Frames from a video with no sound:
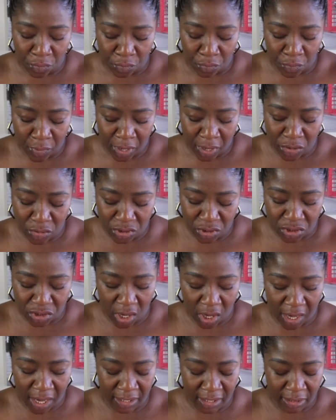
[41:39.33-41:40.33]
when you
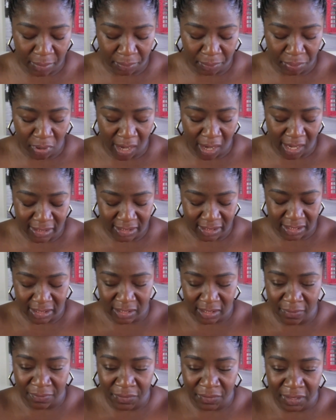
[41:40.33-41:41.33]
started the process
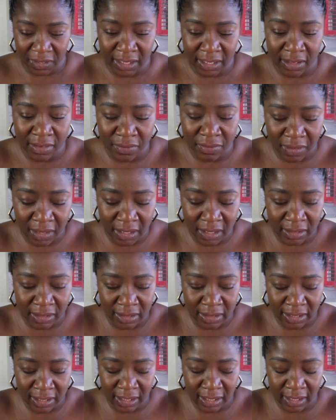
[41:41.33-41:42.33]
of forgiving
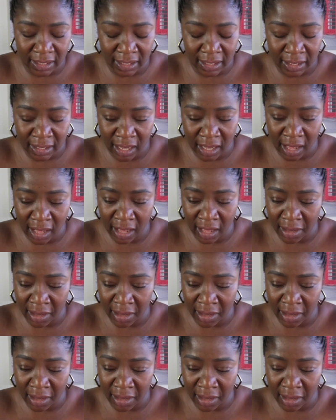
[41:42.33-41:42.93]
the